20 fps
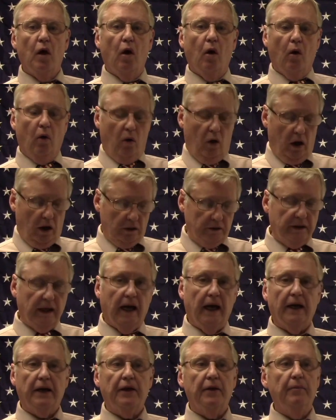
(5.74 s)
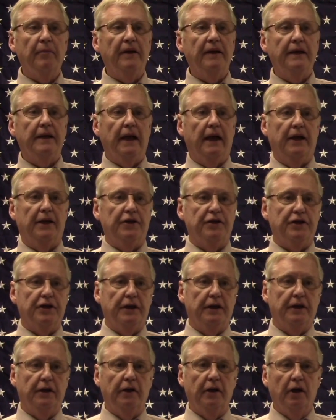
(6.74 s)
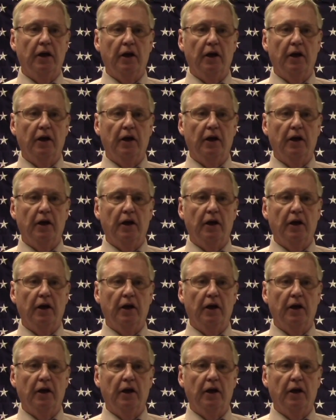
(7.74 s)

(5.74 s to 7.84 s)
All documentation